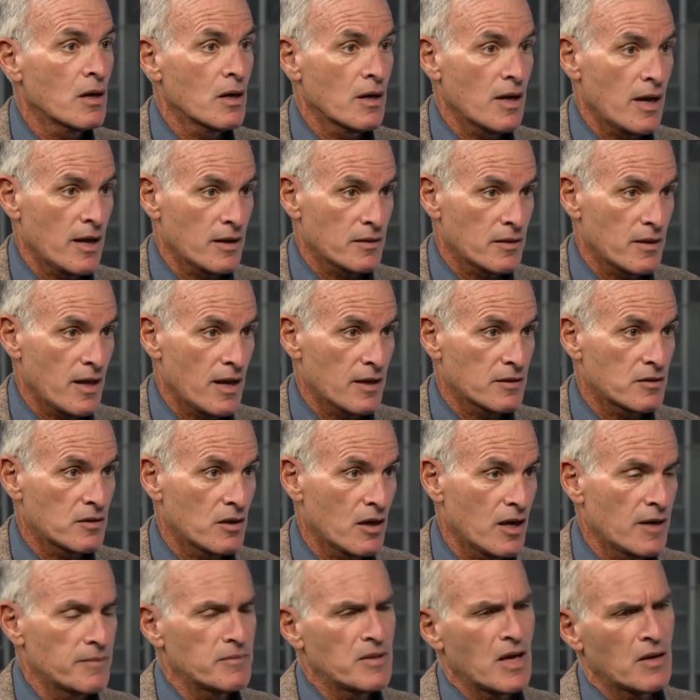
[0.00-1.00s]
At that
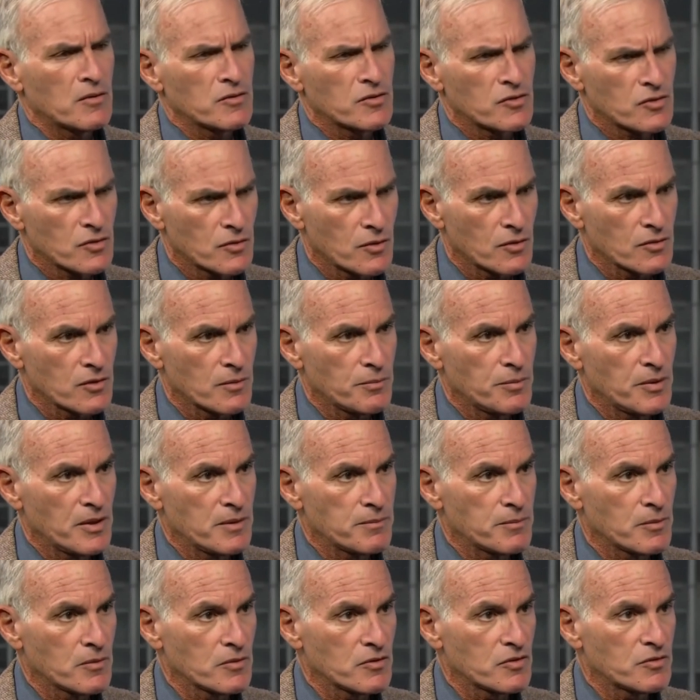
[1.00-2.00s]
time, now it's called the
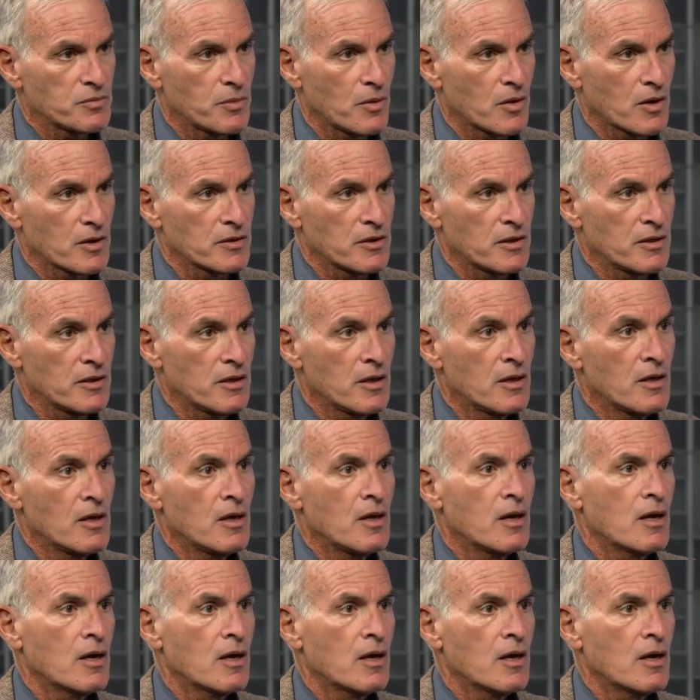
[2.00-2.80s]
People's Party.